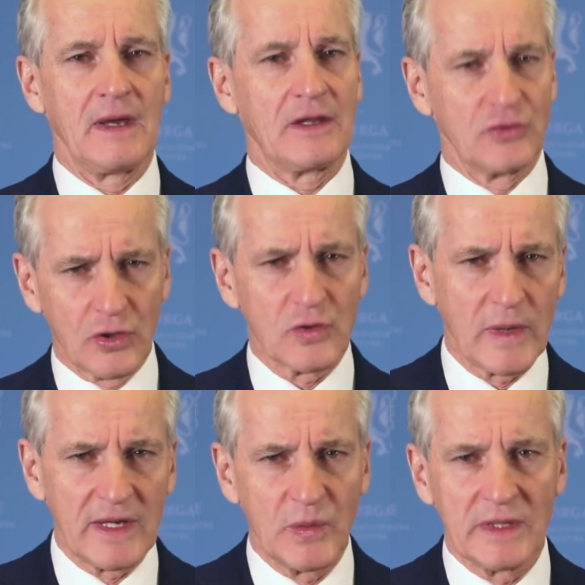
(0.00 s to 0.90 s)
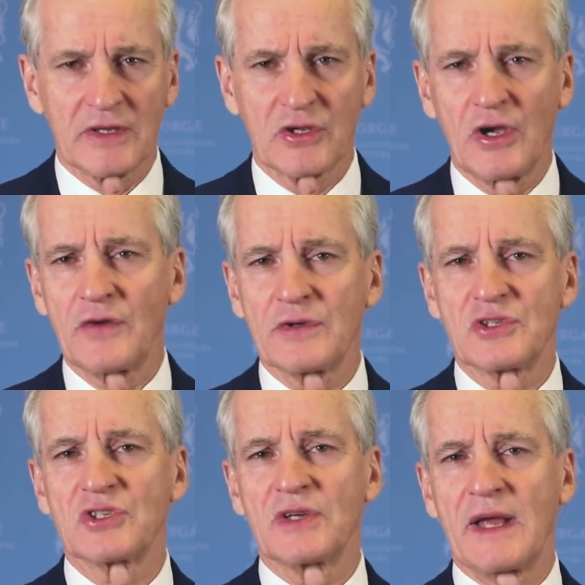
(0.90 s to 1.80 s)
and Norway will
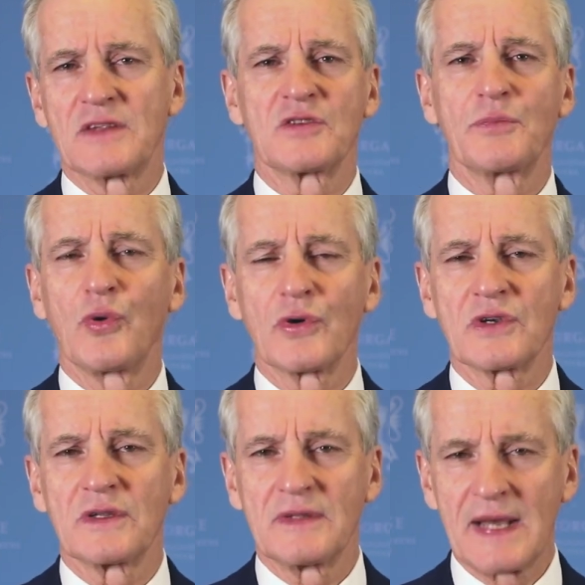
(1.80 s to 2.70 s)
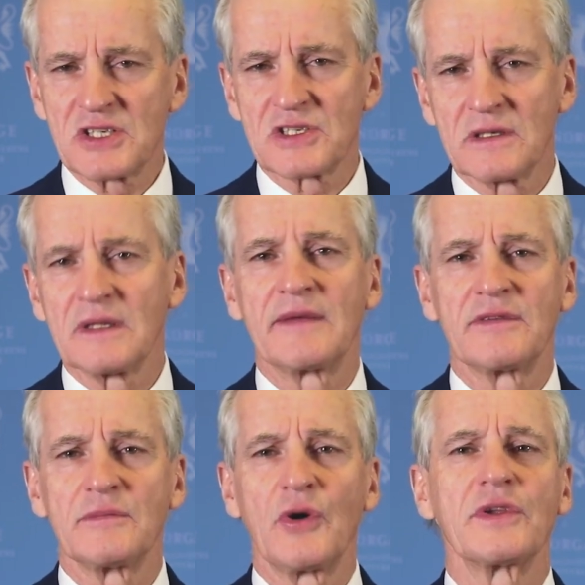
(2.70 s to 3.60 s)
encourage and support
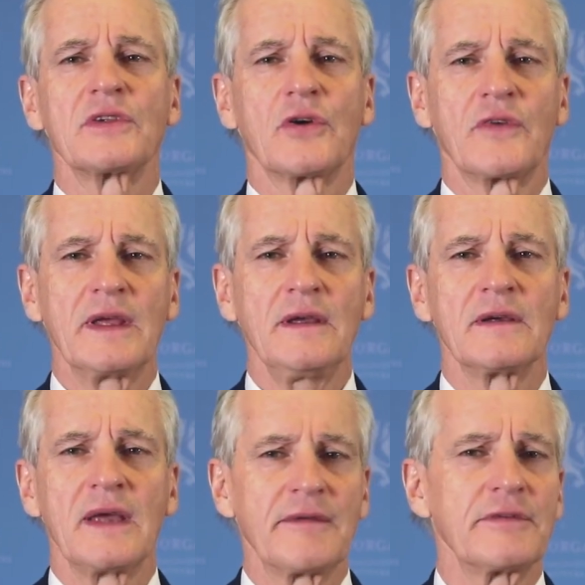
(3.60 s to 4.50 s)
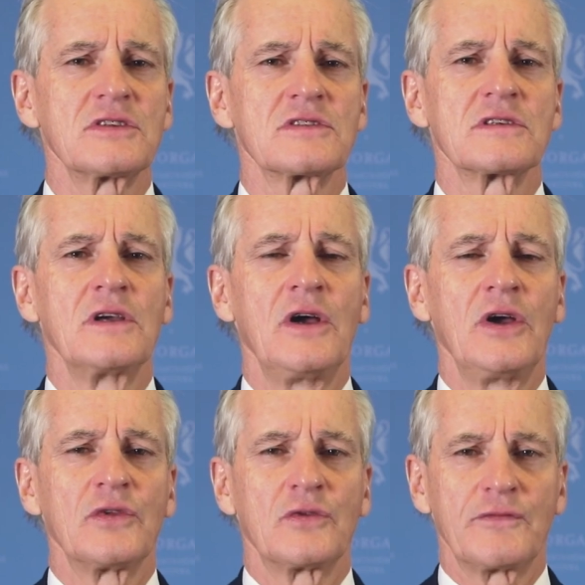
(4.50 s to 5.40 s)
national-level monitoring efforts
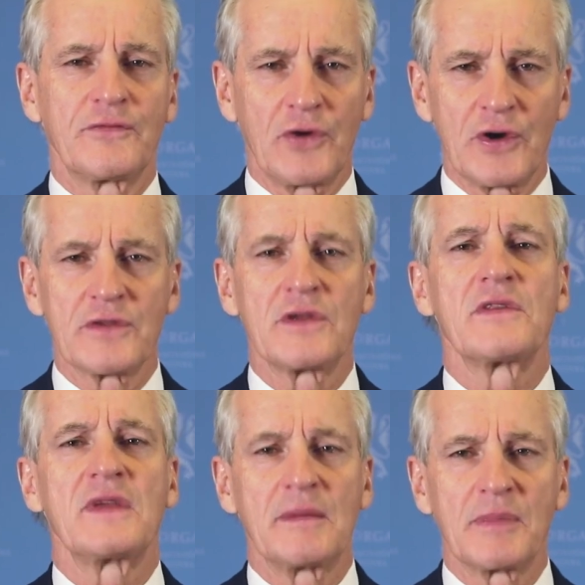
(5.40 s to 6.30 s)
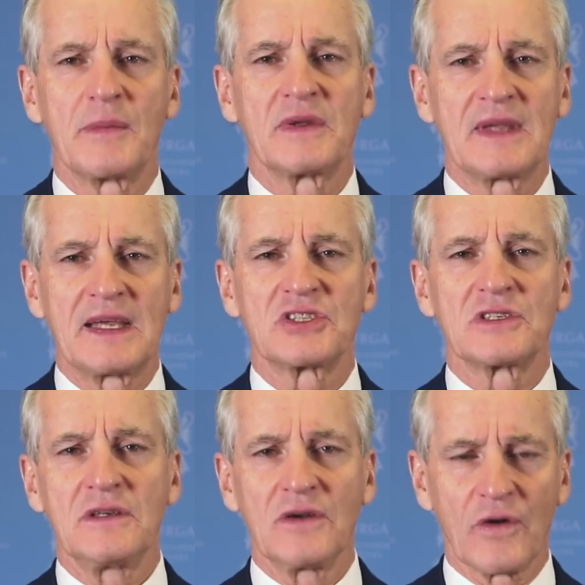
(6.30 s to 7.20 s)
to further the
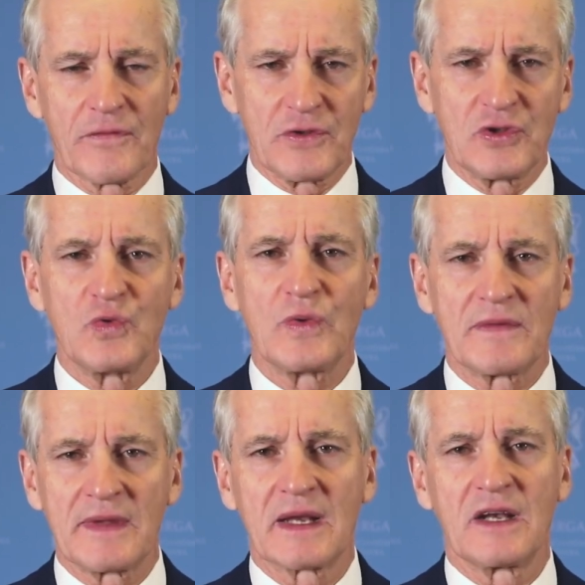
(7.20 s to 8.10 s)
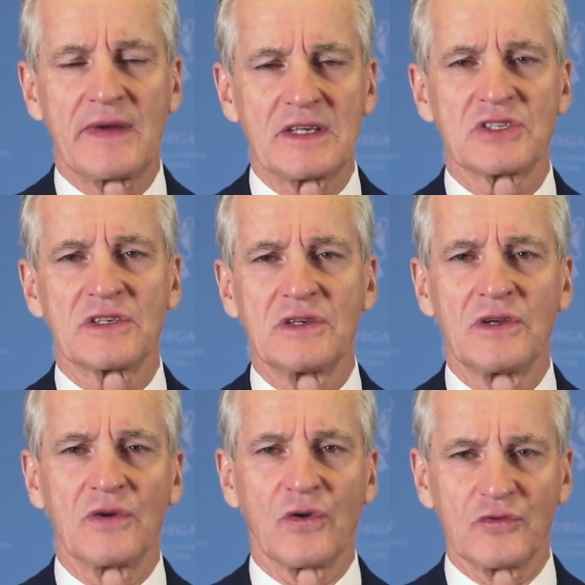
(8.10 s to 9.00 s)
implementation of the UN Declaration
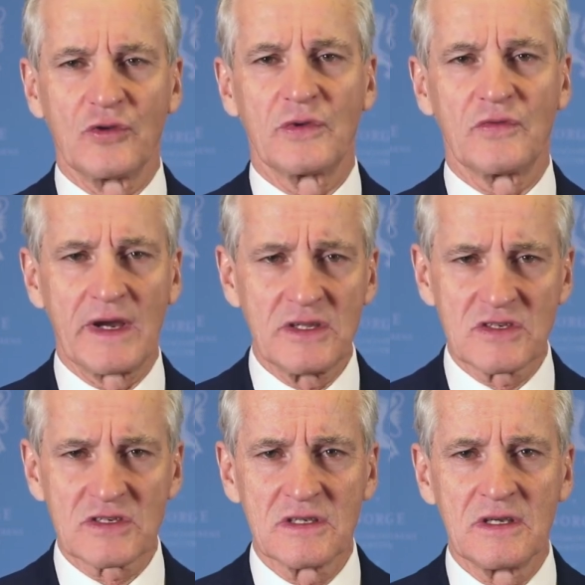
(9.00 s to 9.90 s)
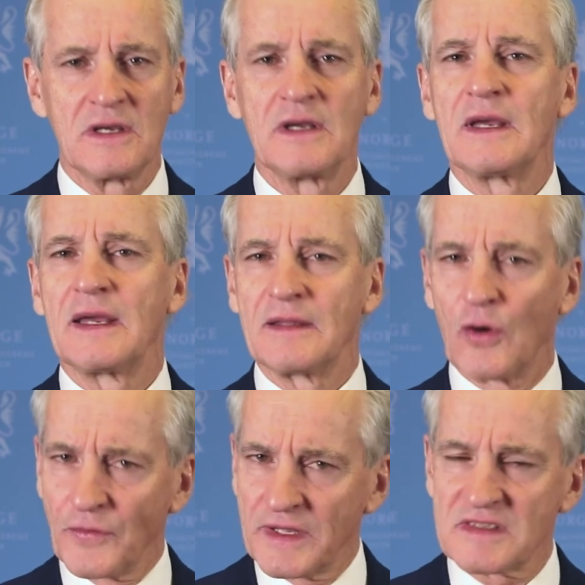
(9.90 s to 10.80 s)
on Human Rights,
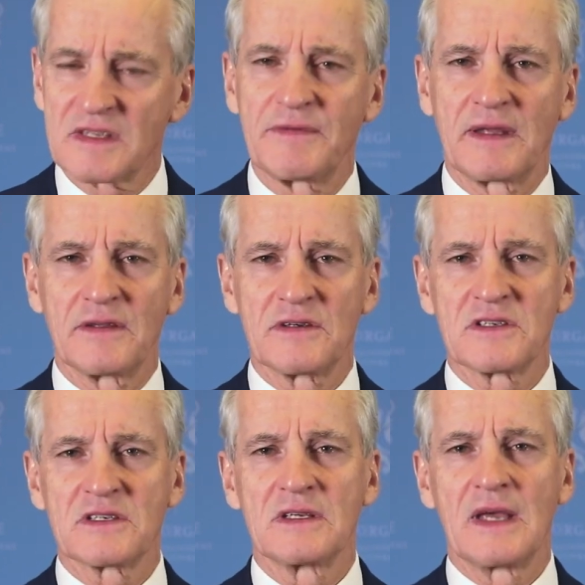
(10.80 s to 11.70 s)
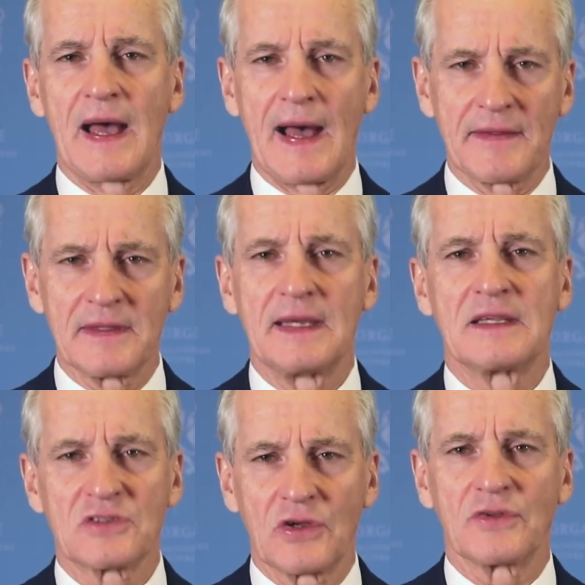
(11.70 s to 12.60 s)
on its defenders and
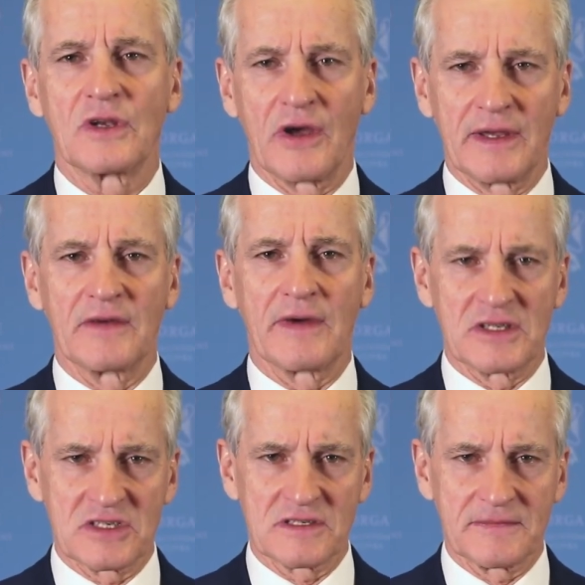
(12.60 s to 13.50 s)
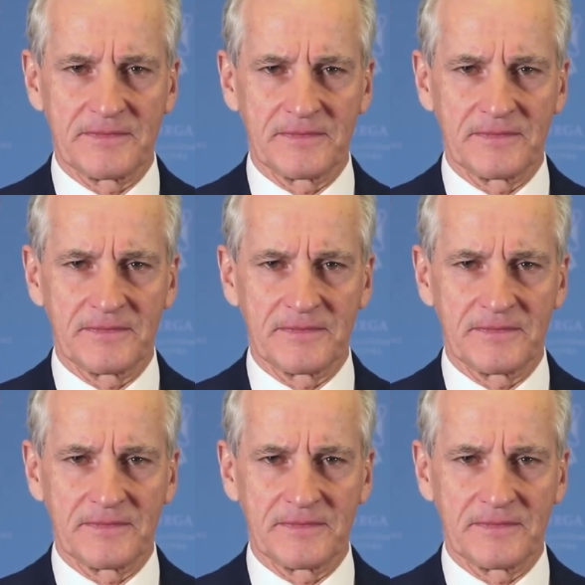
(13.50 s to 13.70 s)
its underlying rights.